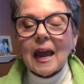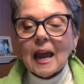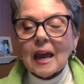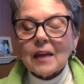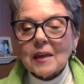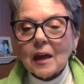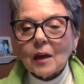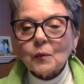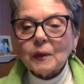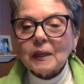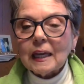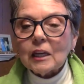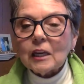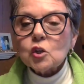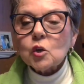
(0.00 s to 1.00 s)
And then we
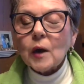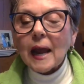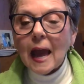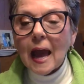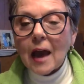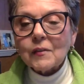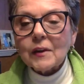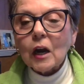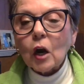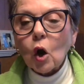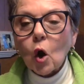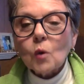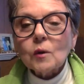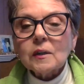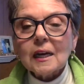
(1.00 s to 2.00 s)
each are having our
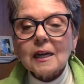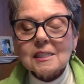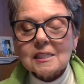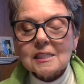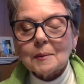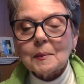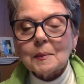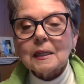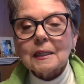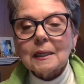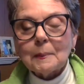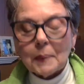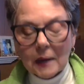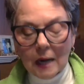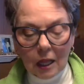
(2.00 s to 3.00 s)
own custom
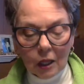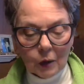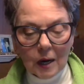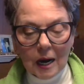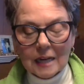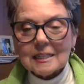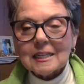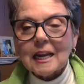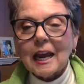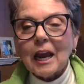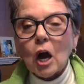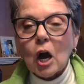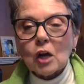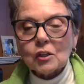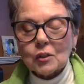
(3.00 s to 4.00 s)
lip color on today,
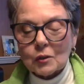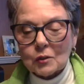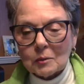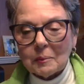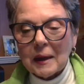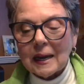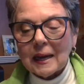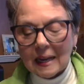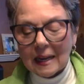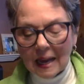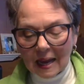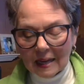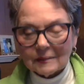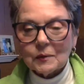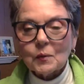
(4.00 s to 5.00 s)
also, depending
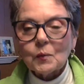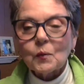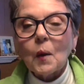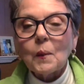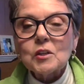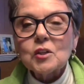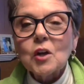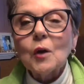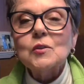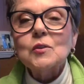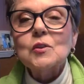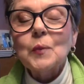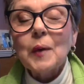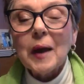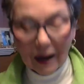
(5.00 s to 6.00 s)
on what we chose
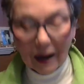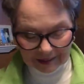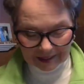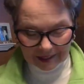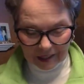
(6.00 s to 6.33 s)
to wear.